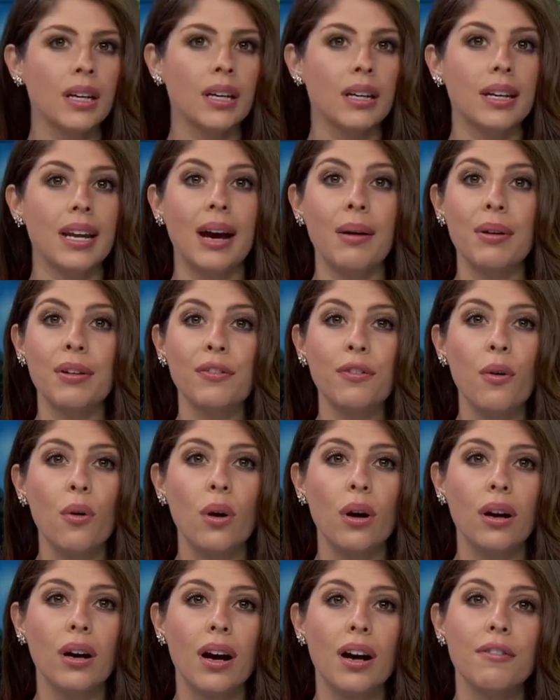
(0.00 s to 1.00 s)
Now at
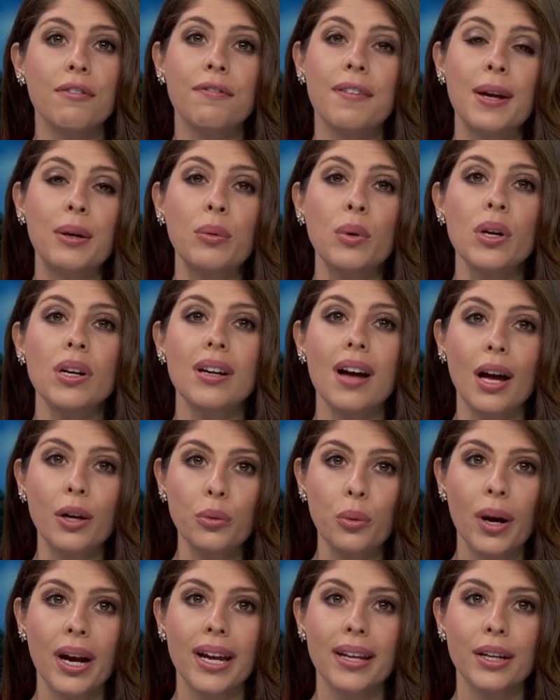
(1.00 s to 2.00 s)
4, a federal gun
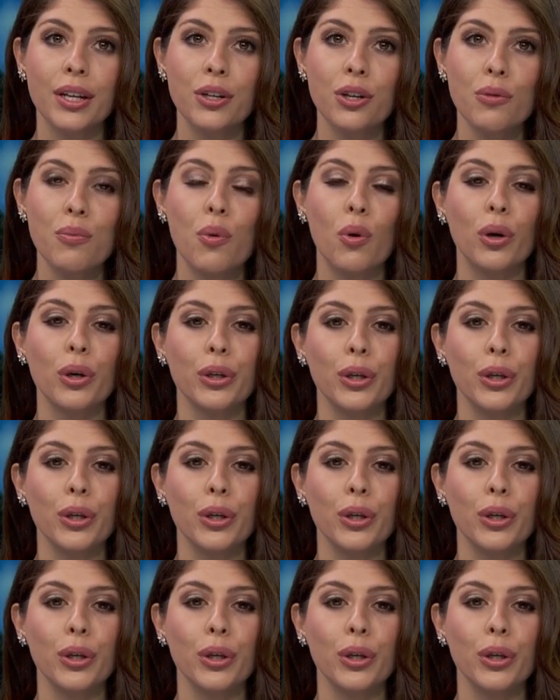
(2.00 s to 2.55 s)
raid in Newport